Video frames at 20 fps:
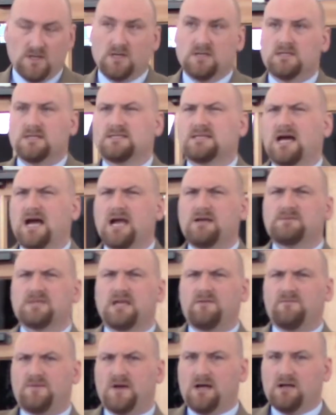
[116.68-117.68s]
The times
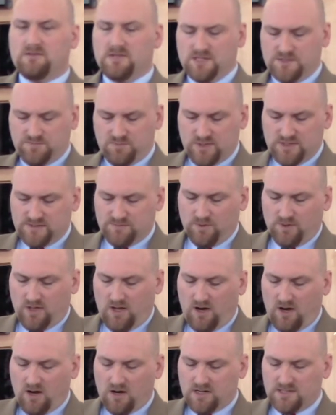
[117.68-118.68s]
I found this principle the
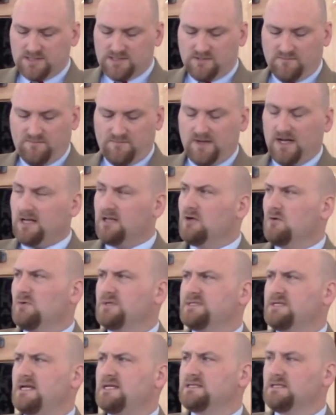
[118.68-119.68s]
hardest to follow
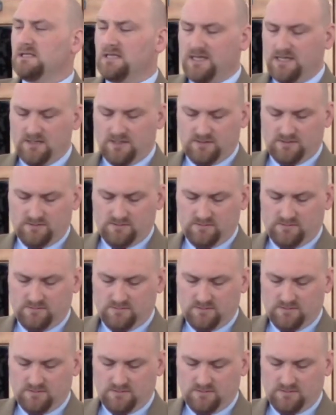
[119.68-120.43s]
was as a leader.